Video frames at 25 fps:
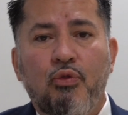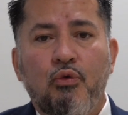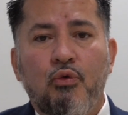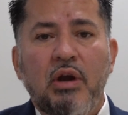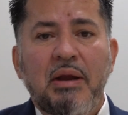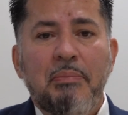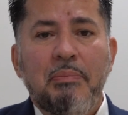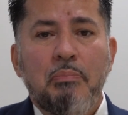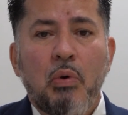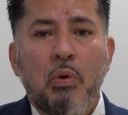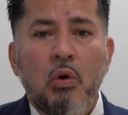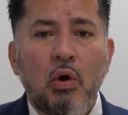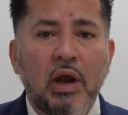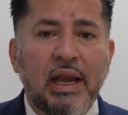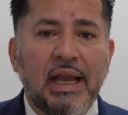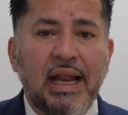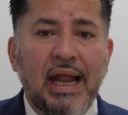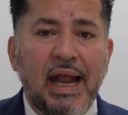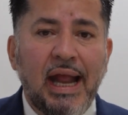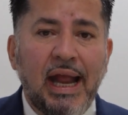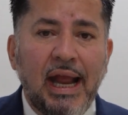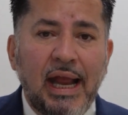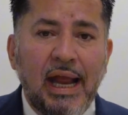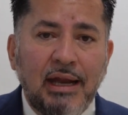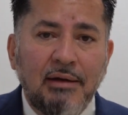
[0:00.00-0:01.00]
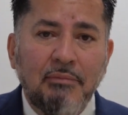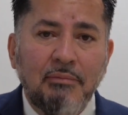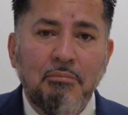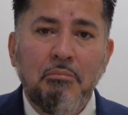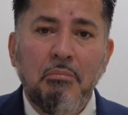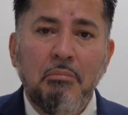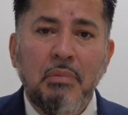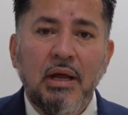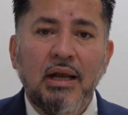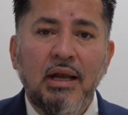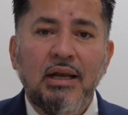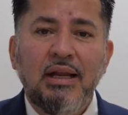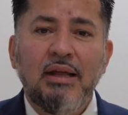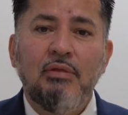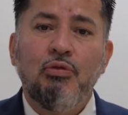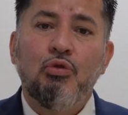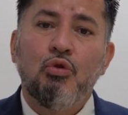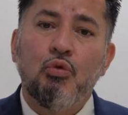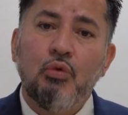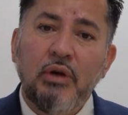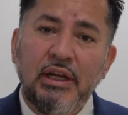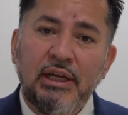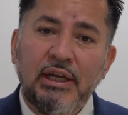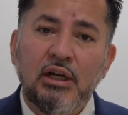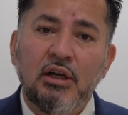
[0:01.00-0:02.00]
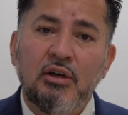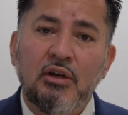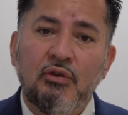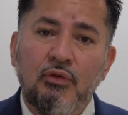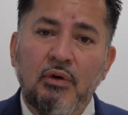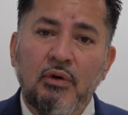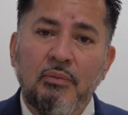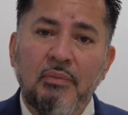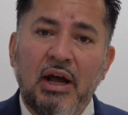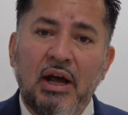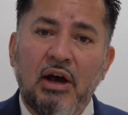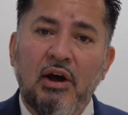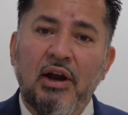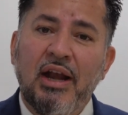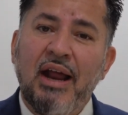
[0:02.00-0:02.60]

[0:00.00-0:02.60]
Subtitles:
3.8 million 3 years from now,